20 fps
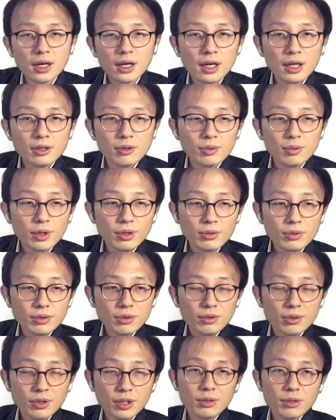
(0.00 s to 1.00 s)
And we
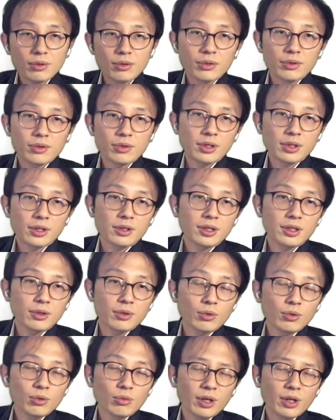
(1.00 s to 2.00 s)
also introducing the
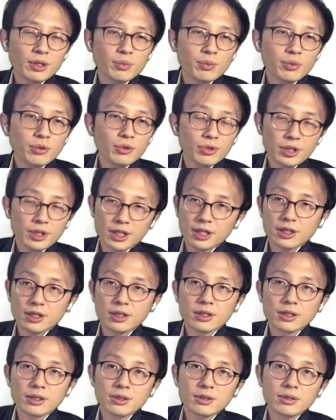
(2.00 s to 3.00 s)
node-wise pruning.
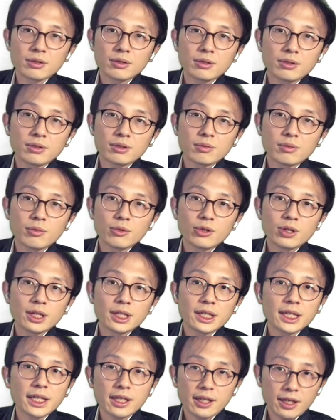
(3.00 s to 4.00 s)
So more
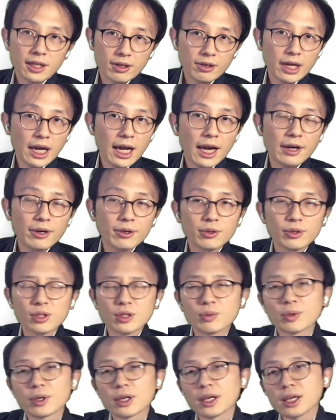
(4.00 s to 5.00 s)
detailed
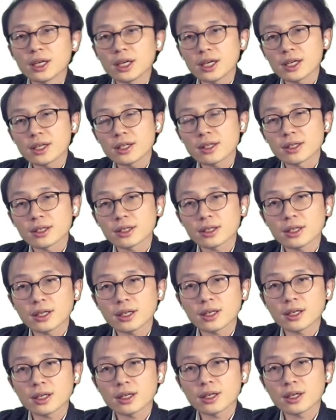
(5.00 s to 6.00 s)
algorithm is
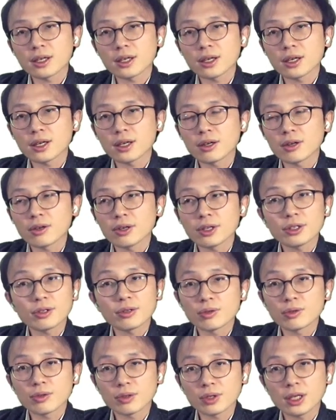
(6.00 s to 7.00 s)

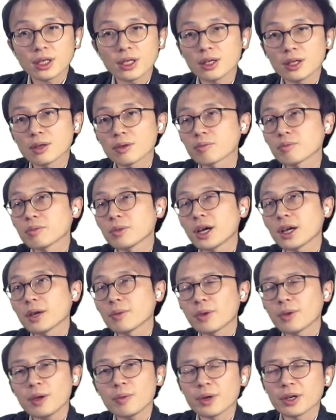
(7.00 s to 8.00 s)
written in my
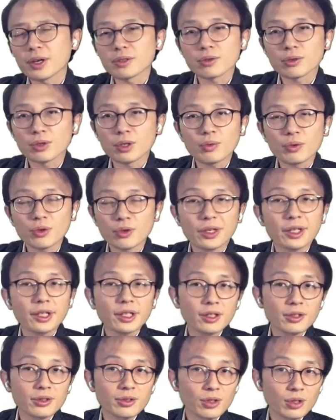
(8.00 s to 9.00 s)
paper. So if you're
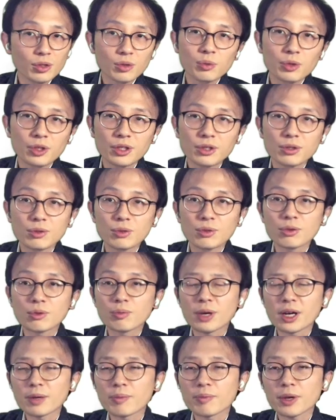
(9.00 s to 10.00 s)
interested, please look
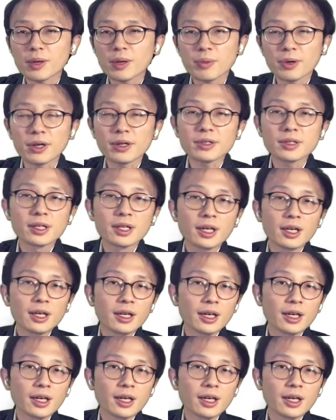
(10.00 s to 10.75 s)
my papers.